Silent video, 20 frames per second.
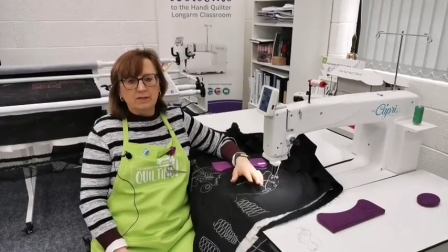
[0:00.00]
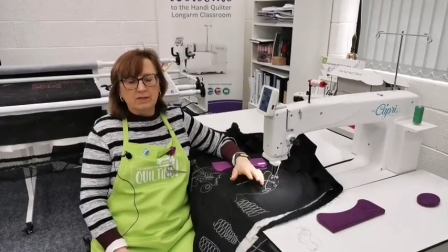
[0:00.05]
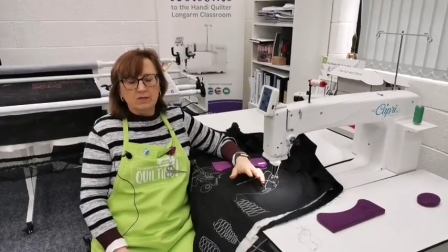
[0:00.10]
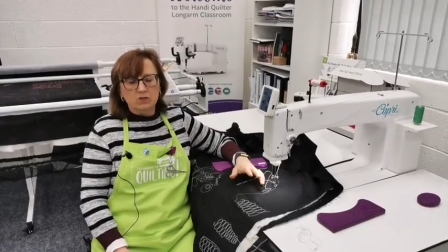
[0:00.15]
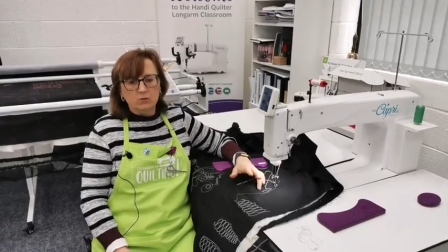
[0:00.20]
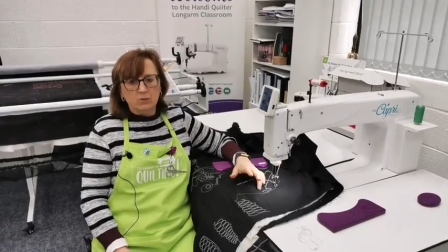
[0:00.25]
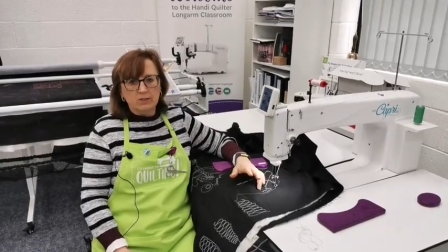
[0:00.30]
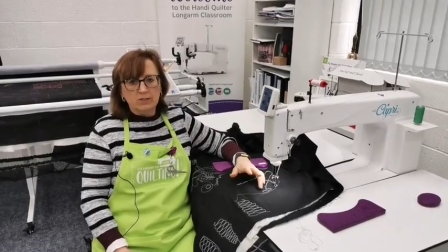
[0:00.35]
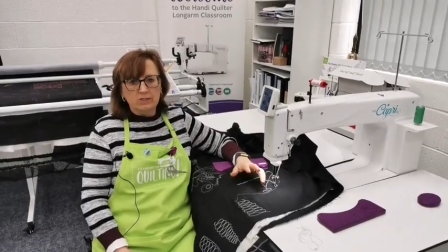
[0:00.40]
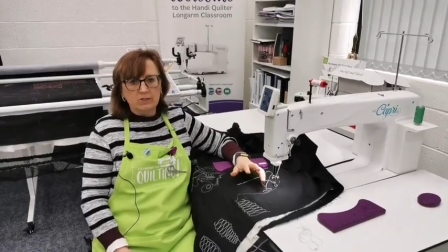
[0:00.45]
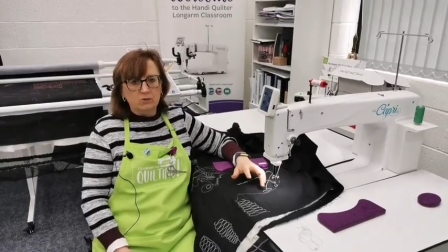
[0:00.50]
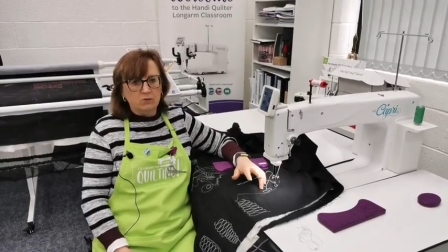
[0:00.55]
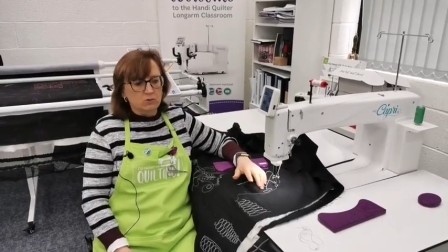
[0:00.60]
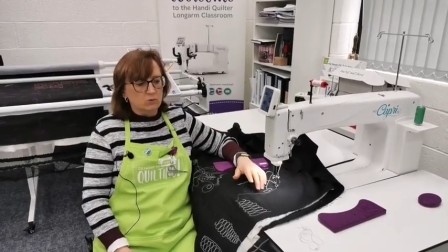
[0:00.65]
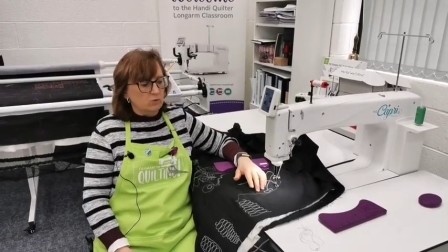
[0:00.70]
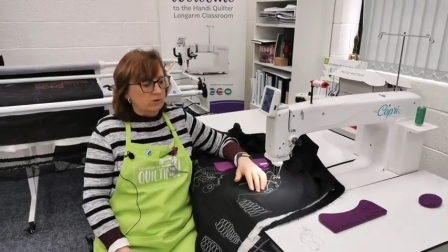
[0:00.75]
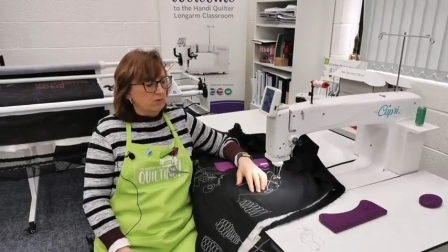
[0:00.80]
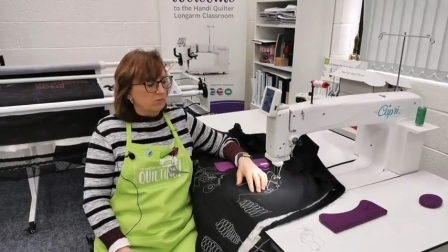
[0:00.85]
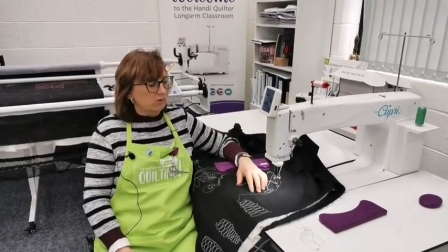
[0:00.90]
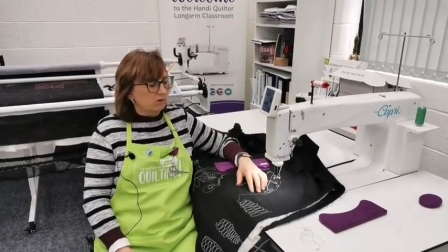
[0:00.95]
like a 20
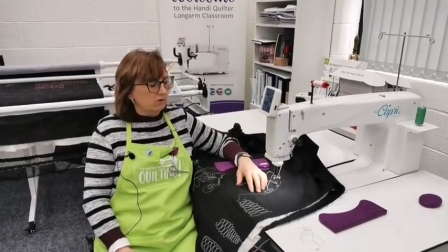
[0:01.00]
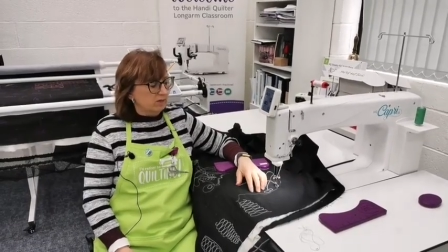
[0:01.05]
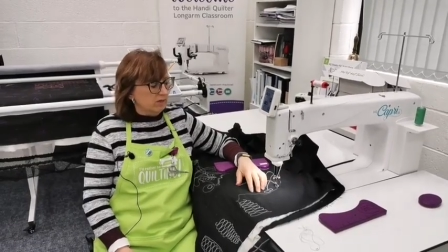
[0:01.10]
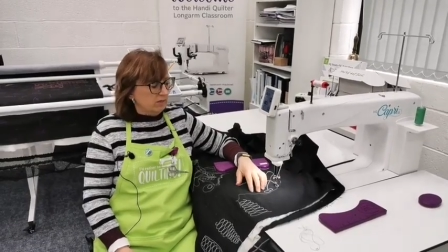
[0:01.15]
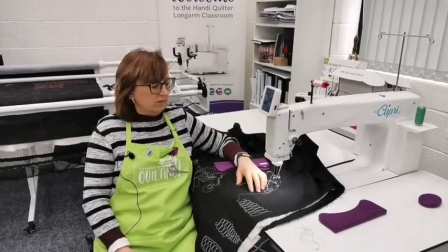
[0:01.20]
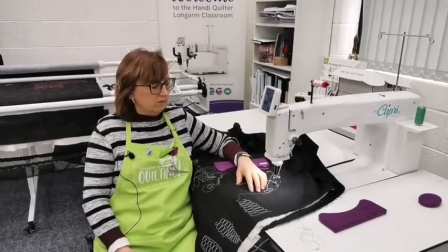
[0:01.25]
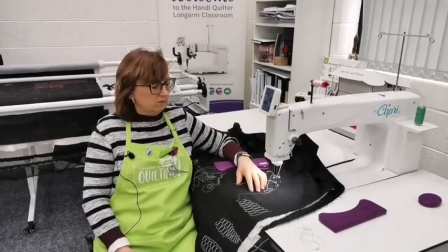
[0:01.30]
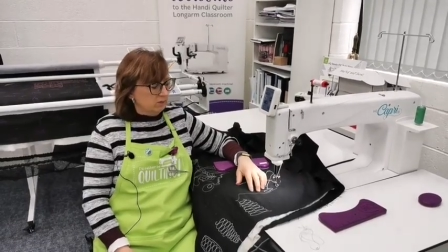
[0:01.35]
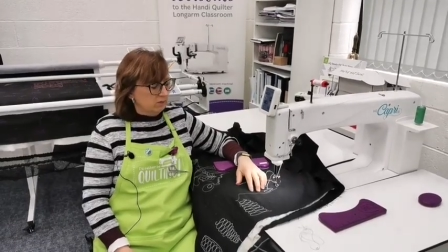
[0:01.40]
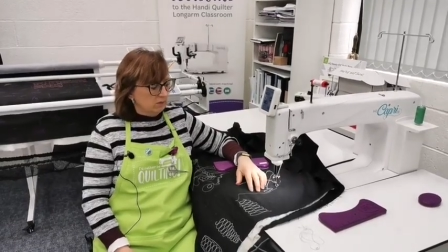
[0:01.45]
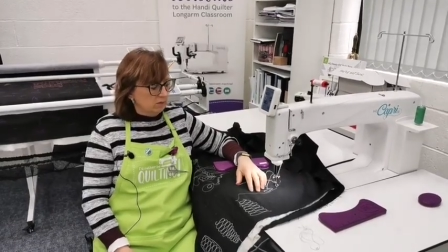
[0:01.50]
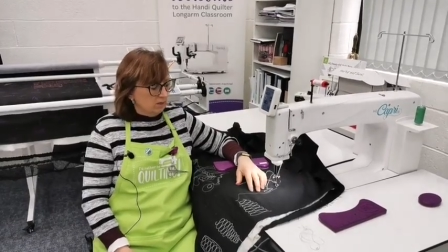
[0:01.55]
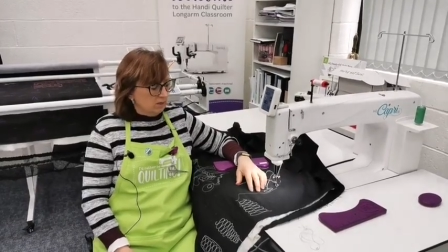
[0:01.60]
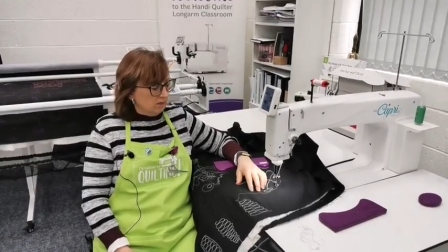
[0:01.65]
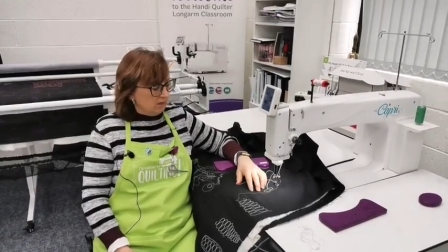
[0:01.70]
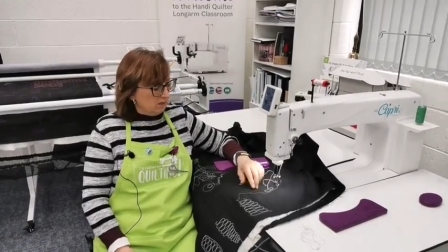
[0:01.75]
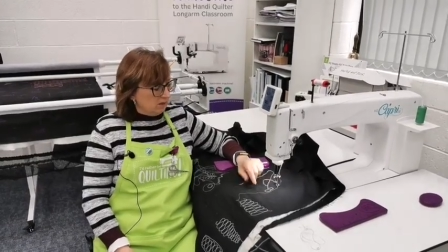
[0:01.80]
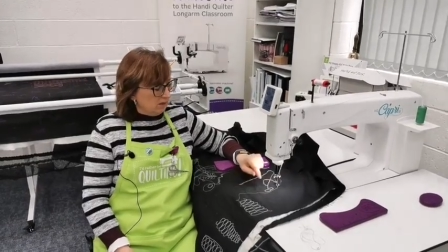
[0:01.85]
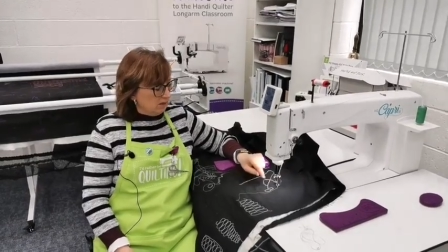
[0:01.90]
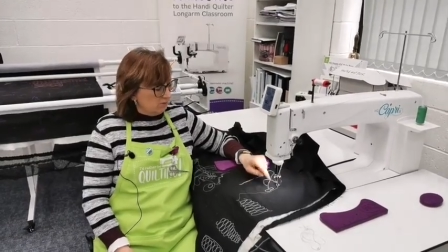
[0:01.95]
or 21 needle.
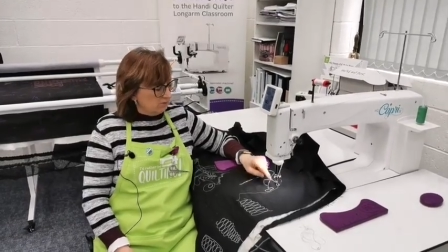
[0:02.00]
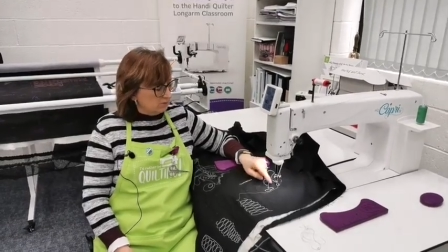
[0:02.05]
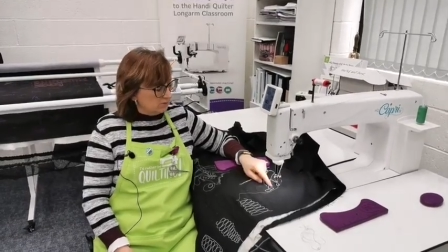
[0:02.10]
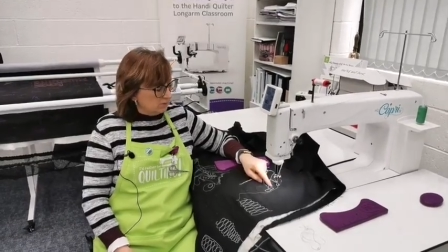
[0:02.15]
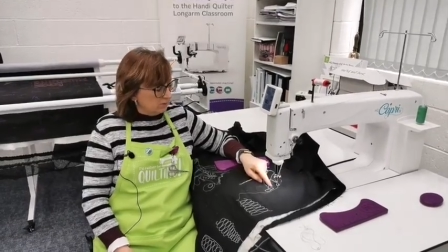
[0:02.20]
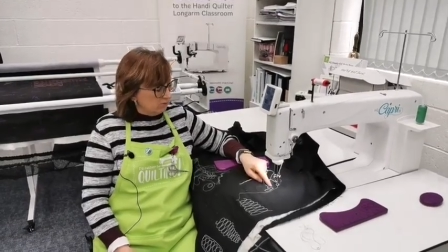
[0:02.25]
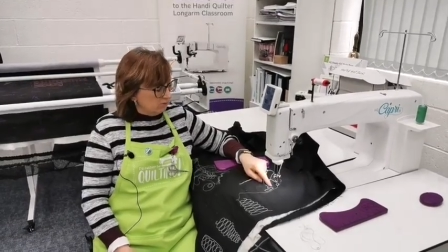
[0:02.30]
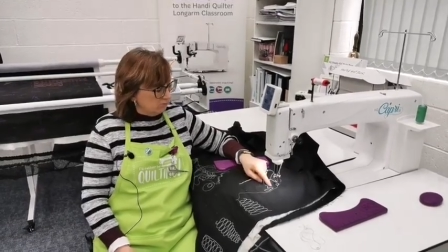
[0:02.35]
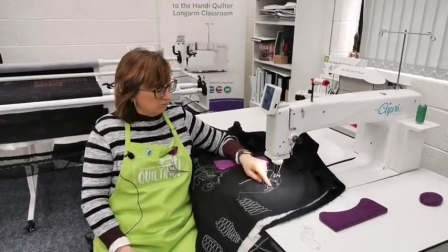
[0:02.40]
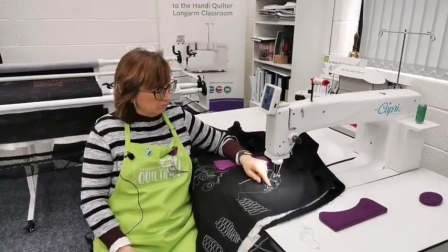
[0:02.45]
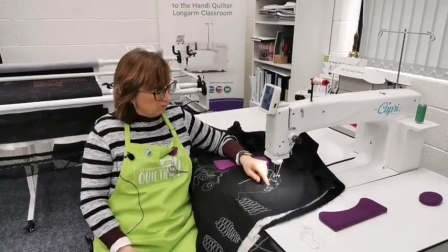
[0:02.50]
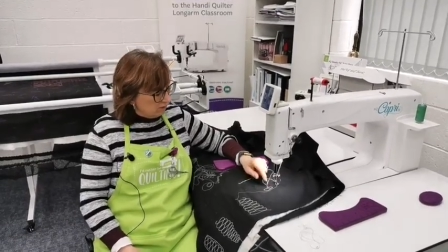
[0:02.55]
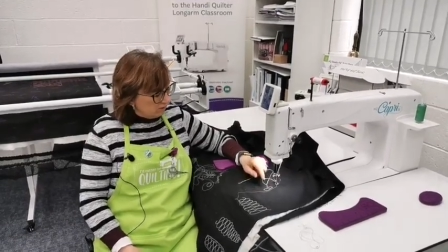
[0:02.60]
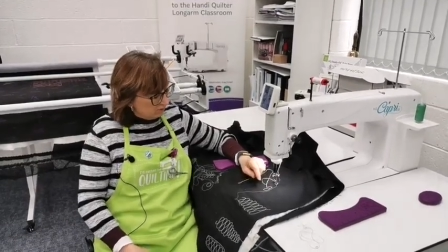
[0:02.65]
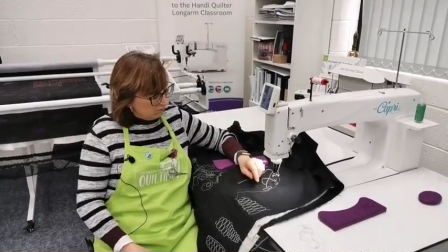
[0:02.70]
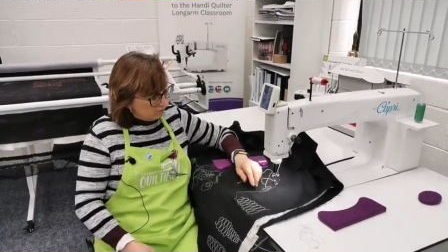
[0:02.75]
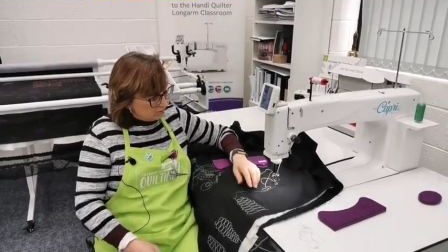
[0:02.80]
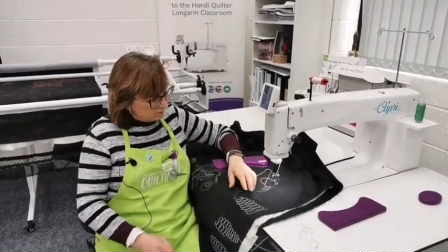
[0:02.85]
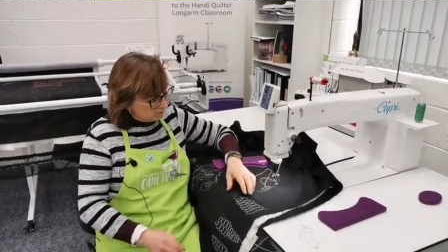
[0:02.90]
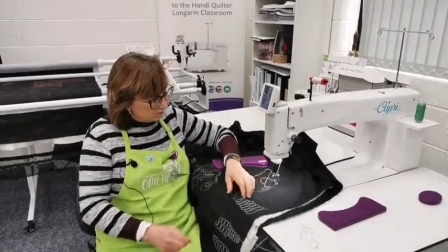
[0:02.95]
So,
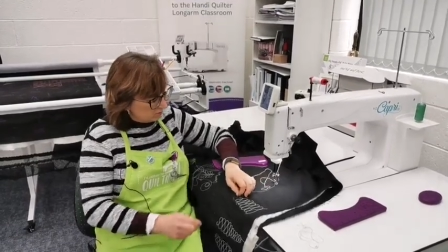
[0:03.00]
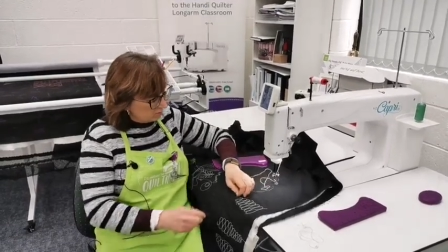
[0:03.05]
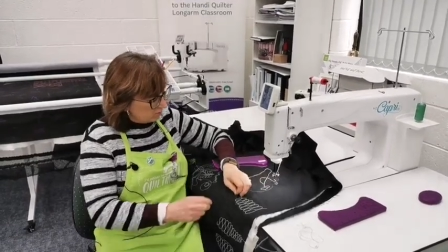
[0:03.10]
you